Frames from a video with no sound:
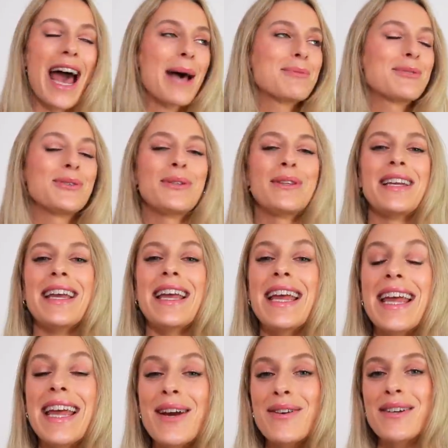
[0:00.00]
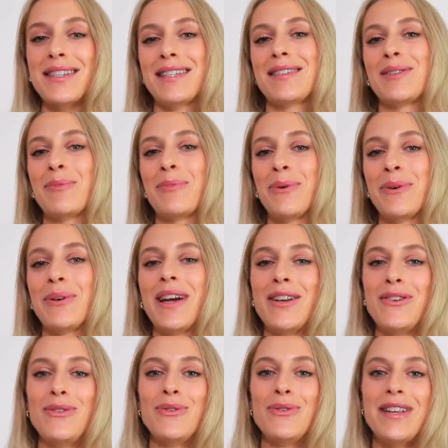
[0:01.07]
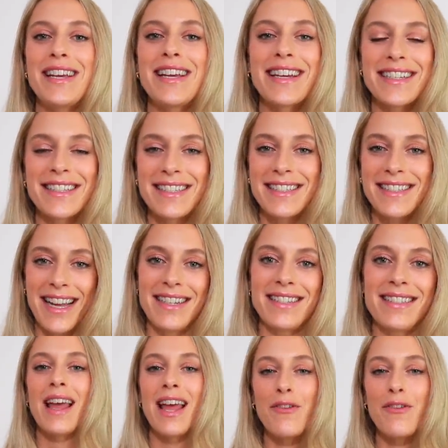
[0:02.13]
absolutely irresistible and unique scent.